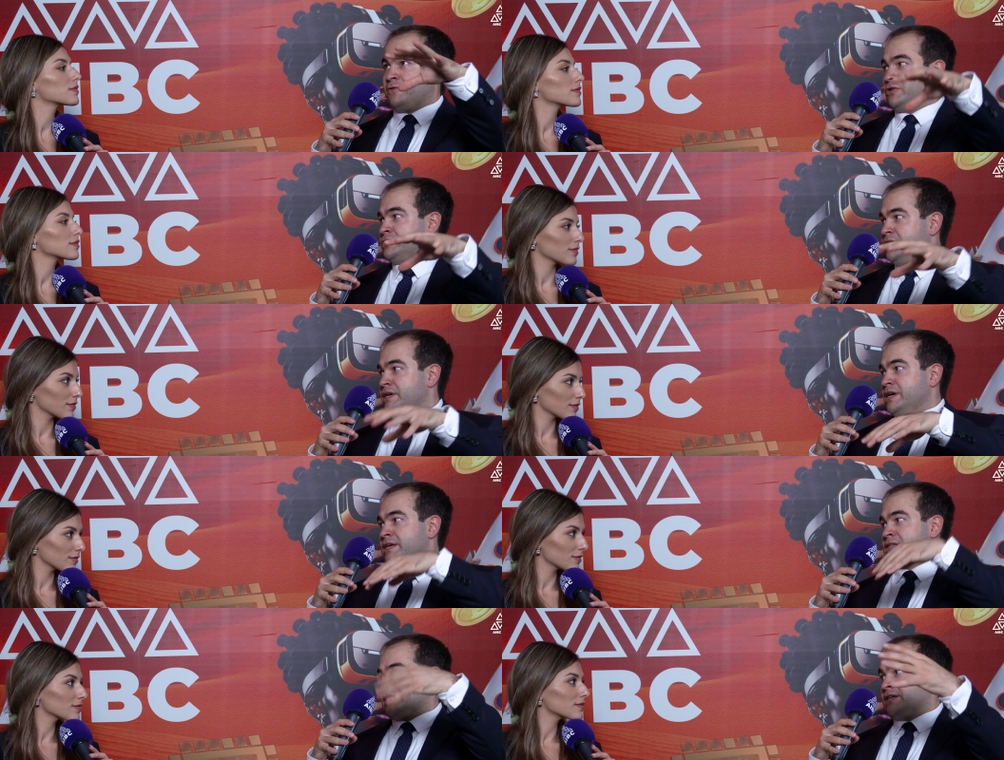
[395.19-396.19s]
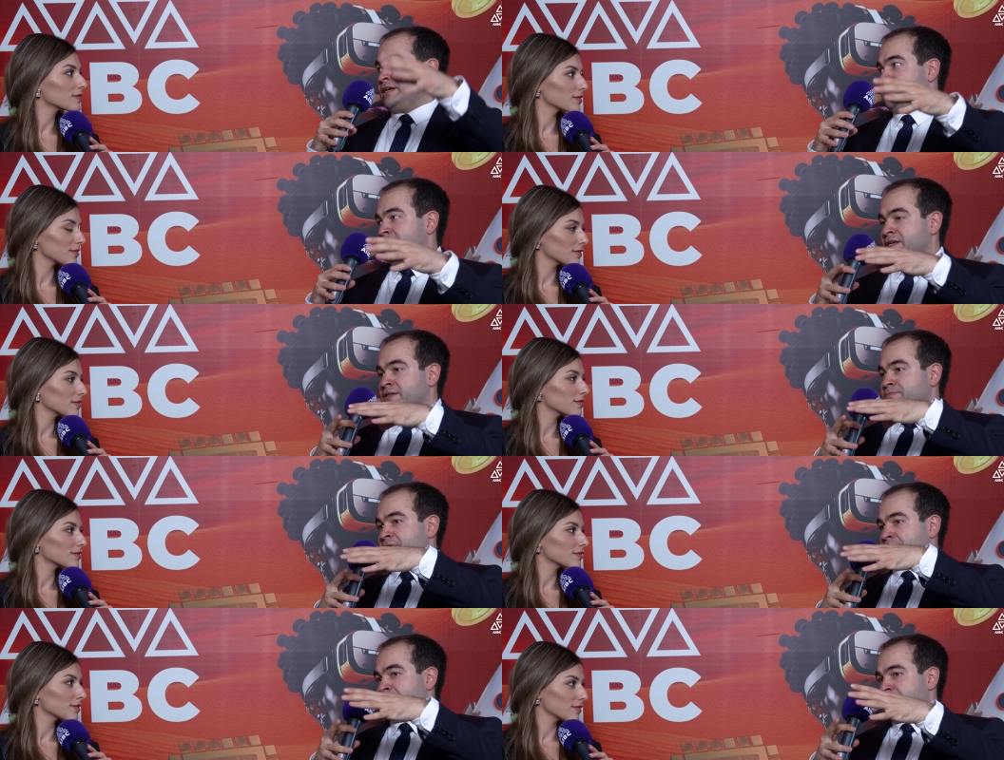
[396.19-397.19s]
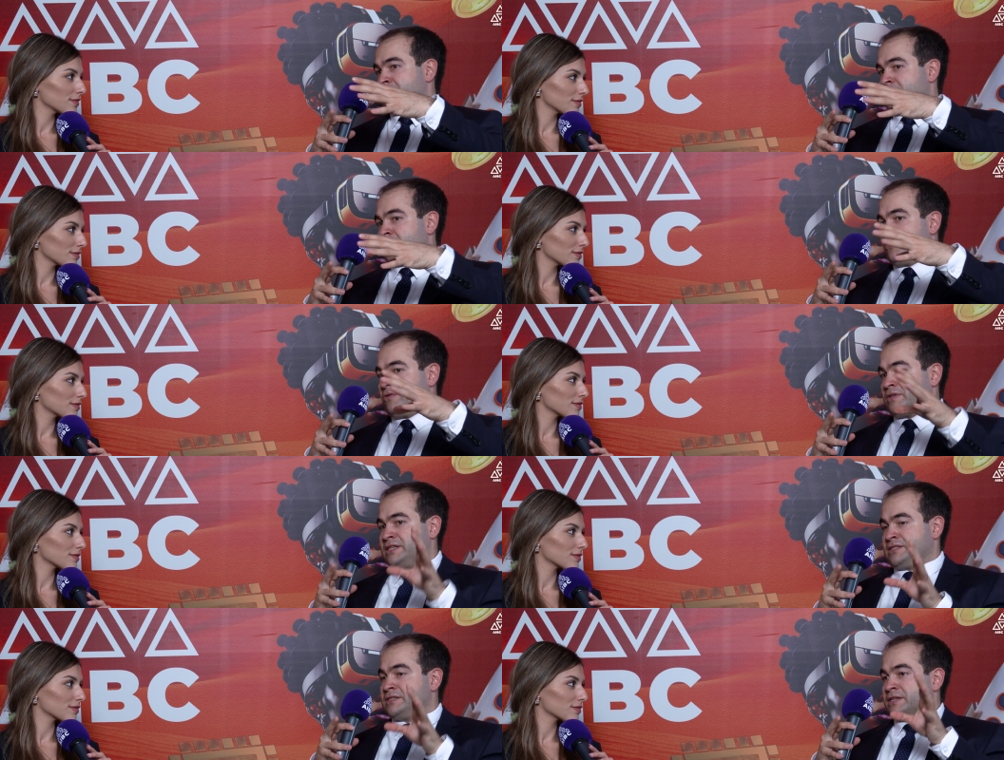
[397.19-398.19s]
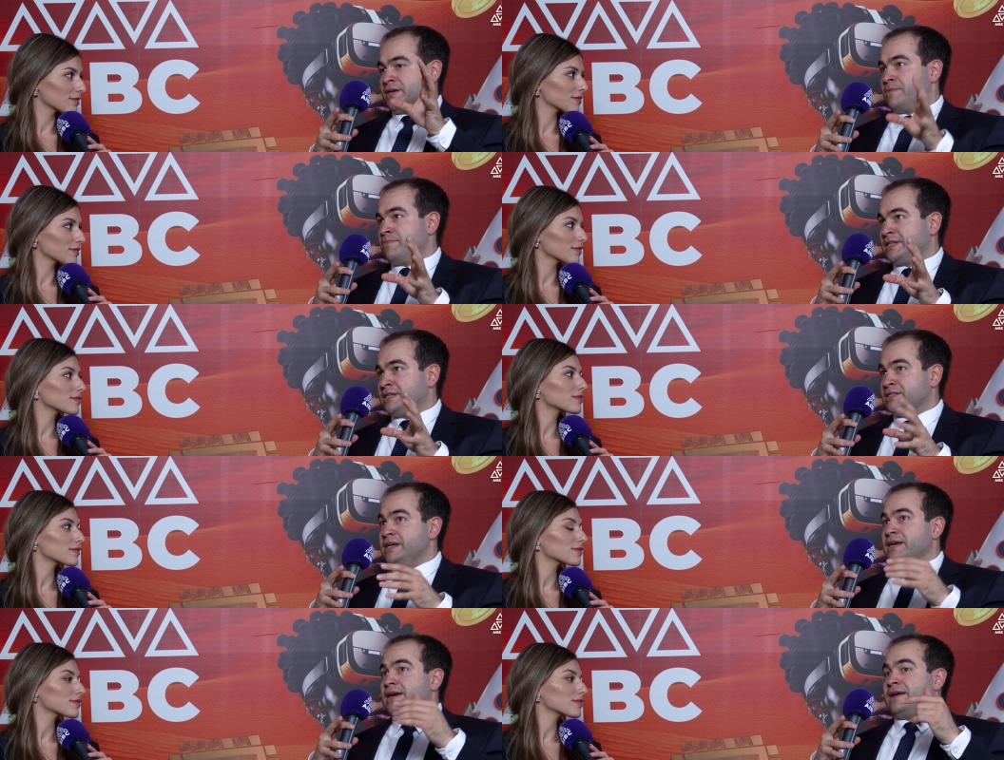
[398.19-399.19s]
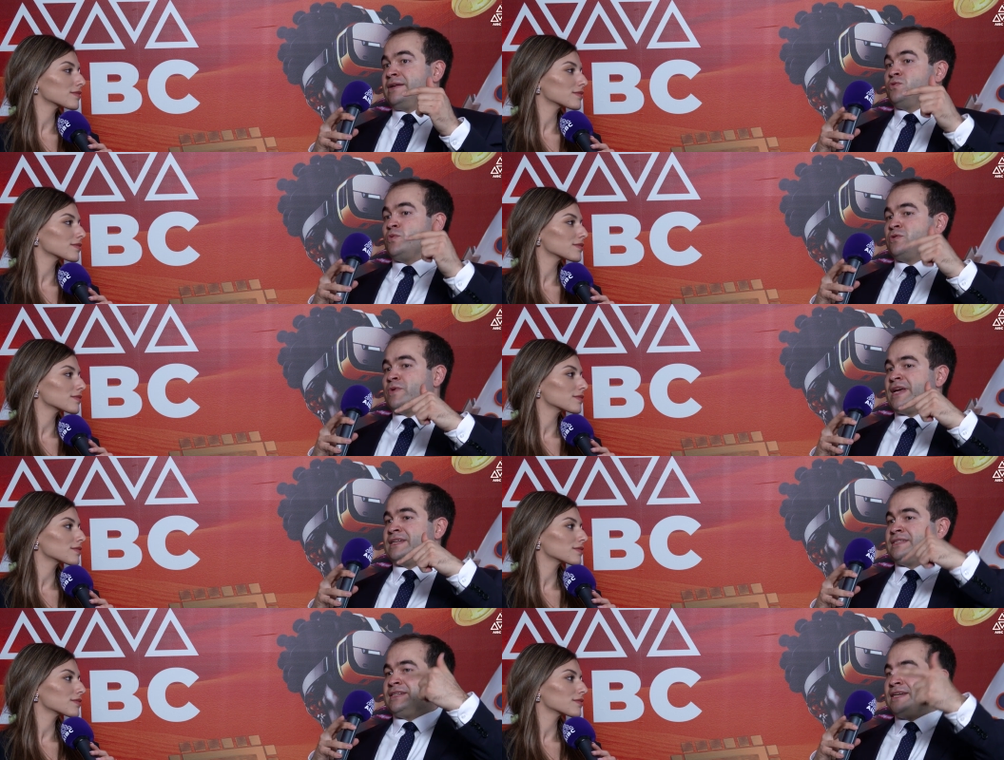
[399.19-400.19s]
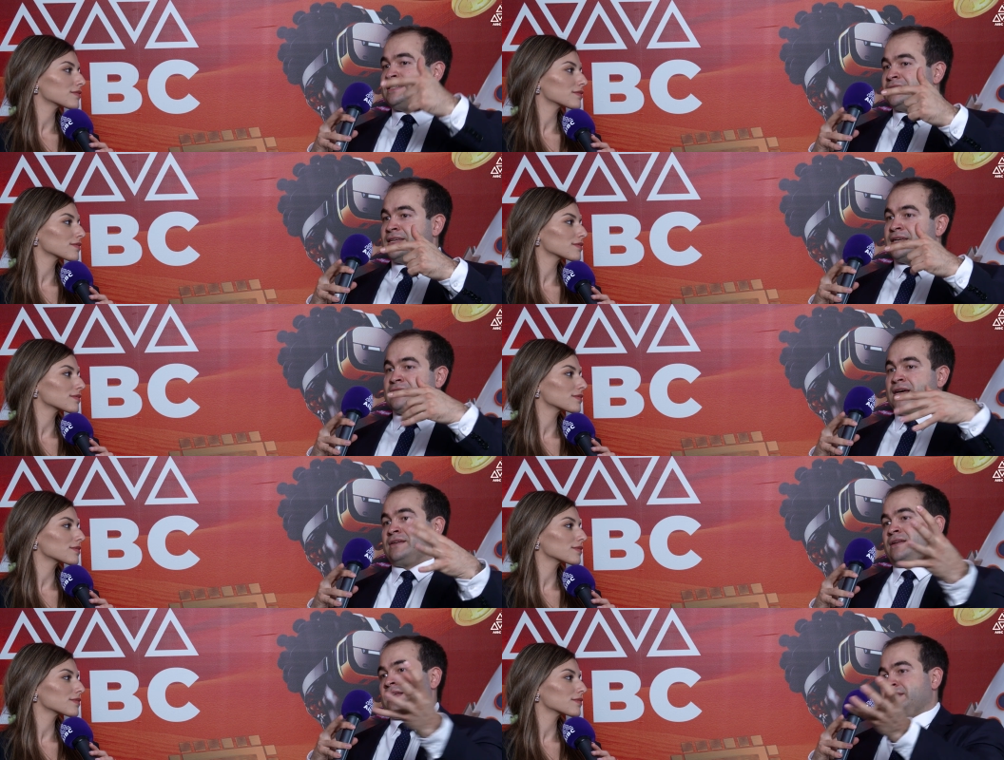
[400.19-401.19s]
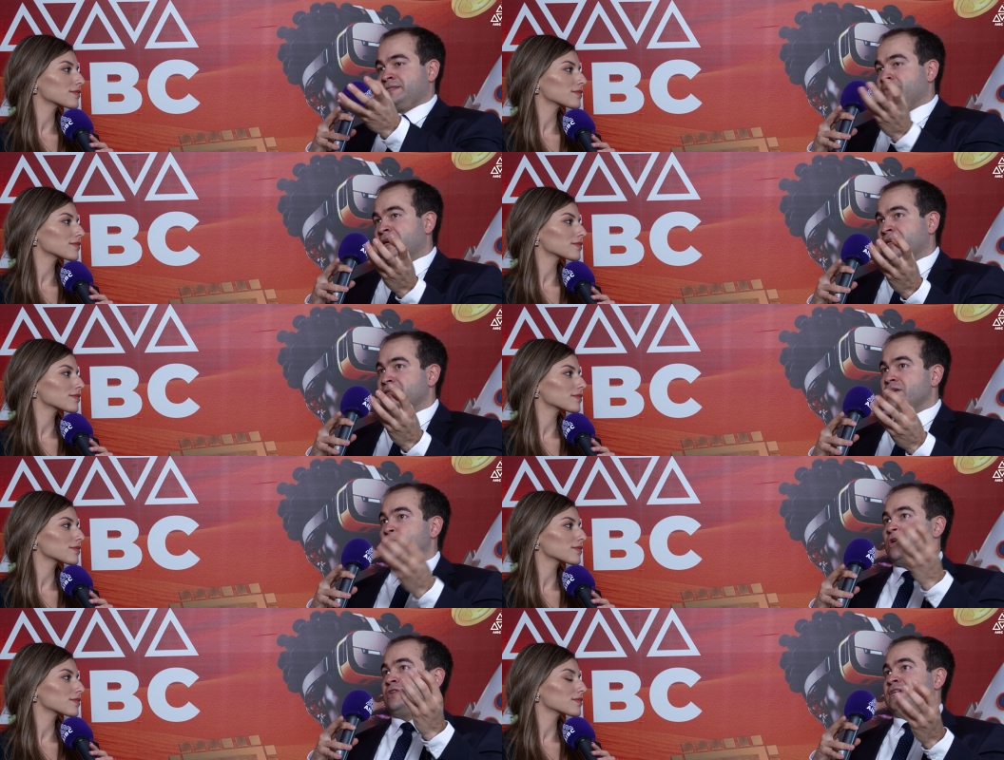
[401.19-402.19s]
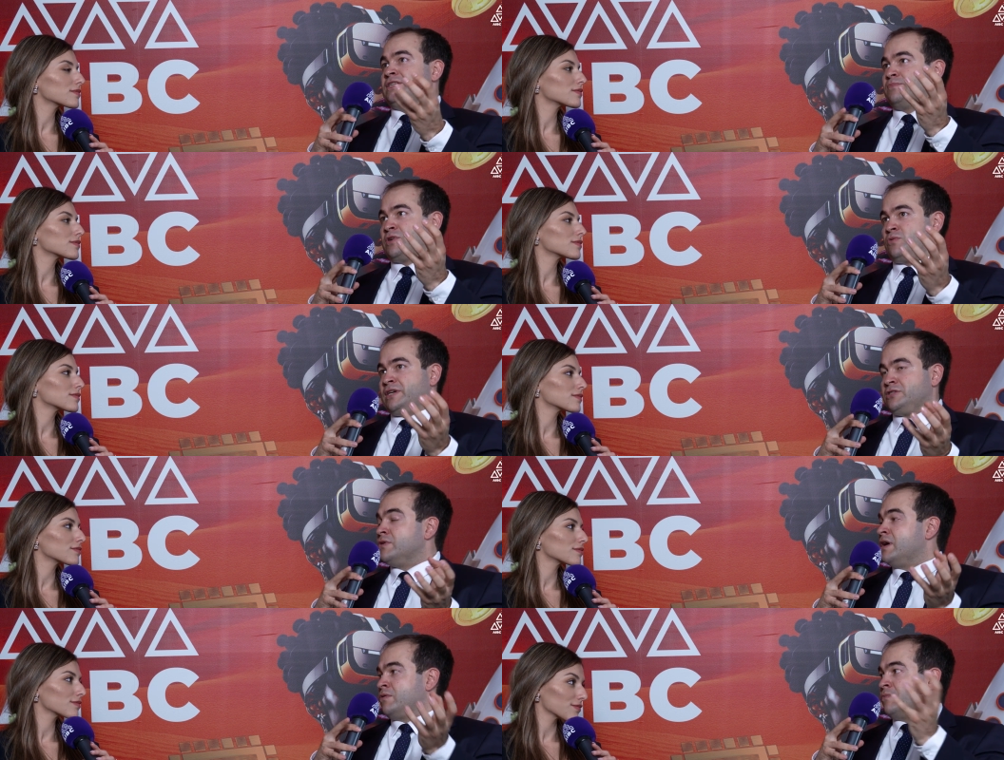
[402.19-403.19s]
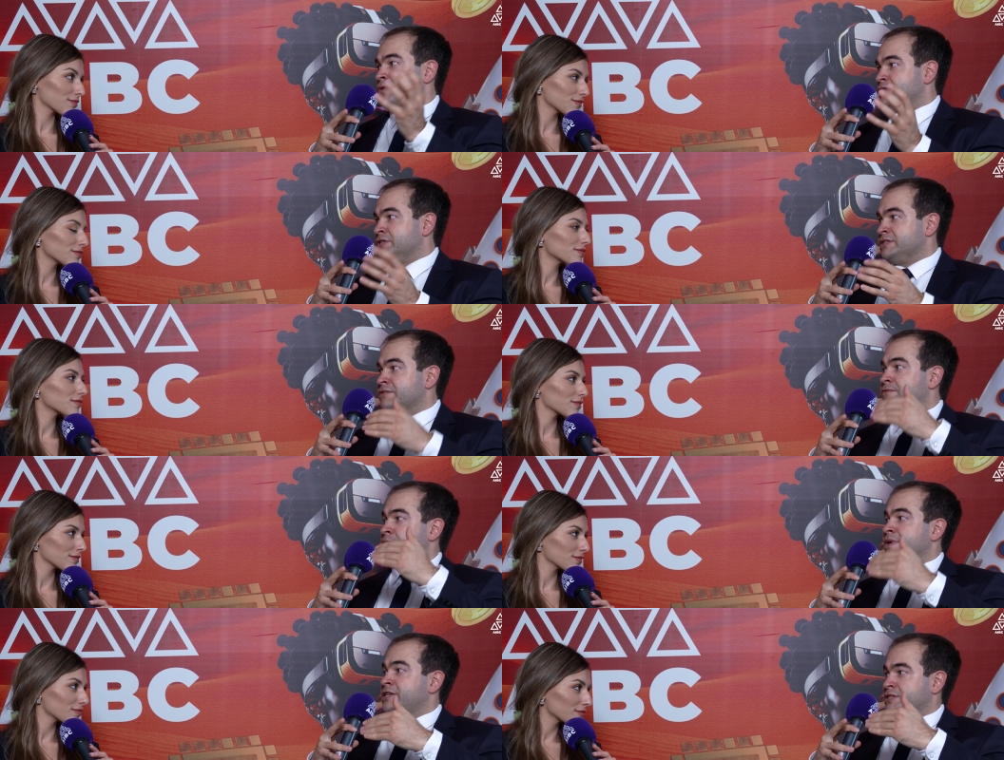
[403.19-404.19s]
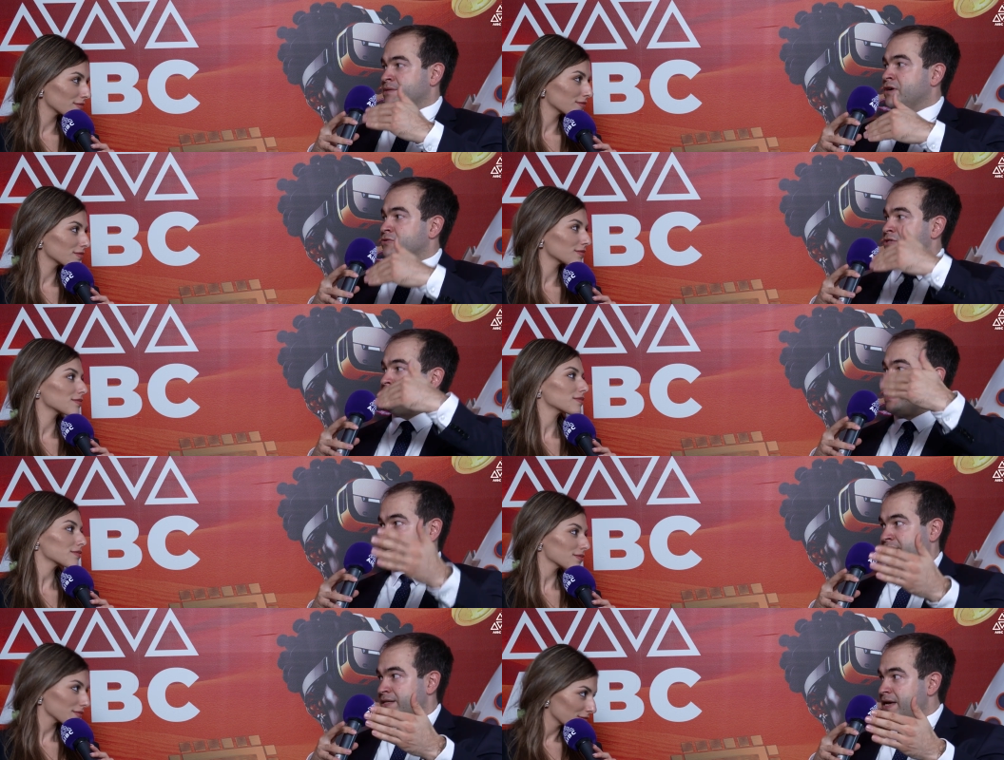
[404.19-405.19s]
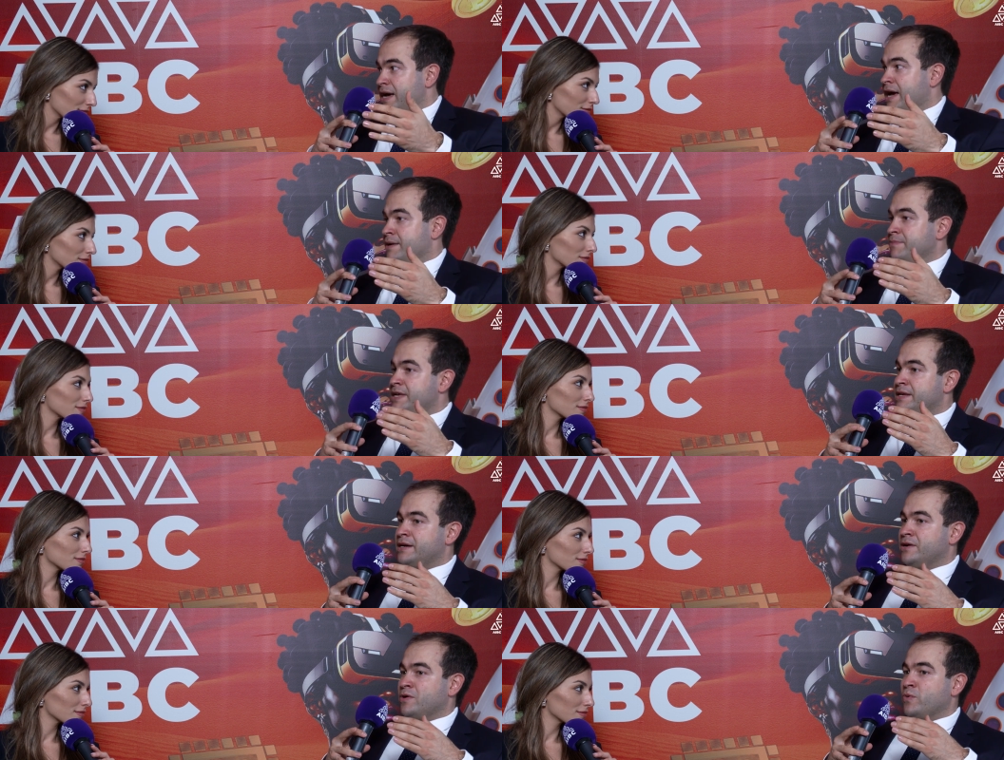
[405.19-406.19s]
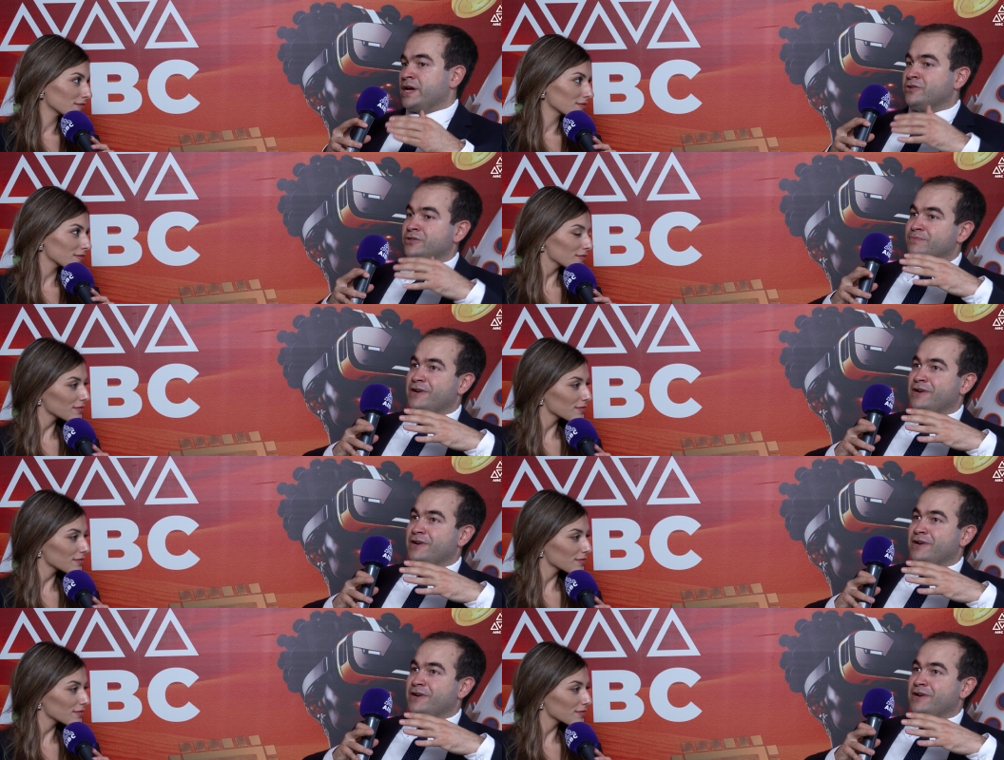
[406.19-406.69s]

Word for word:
Speaker 1: first, integrate it, and prepare all necessary matters. And when we integrated and analyze market, we already provide to our merchants information about this market. I mean, uh, we are not